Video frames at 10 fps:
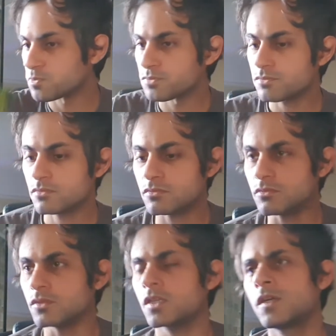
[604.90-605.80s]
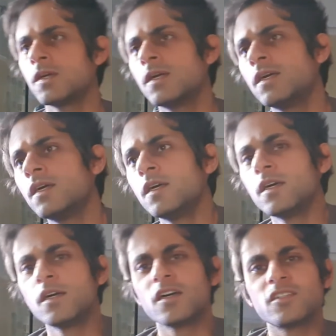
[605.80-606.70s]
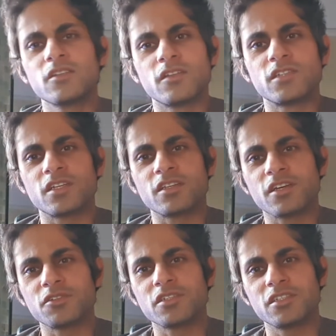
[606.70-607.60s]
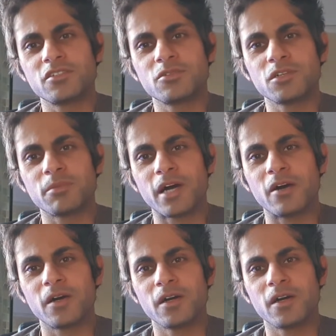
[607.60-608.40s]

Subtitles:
I don't know if there's anything else I need to talk about.